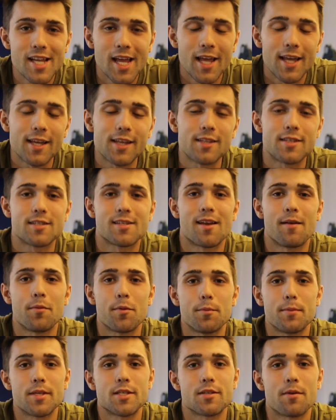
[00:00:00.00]
taken
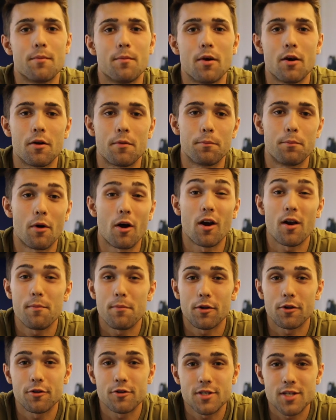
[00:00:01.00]
supplements among
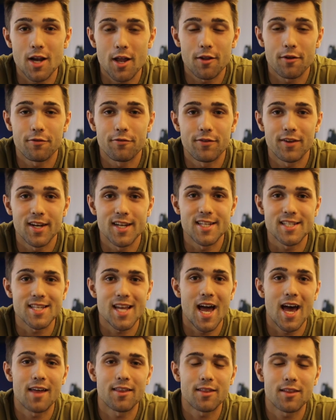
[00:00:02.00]
bodybuilders and other fitness
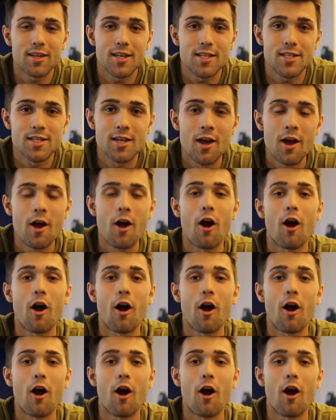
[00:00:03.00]
athletes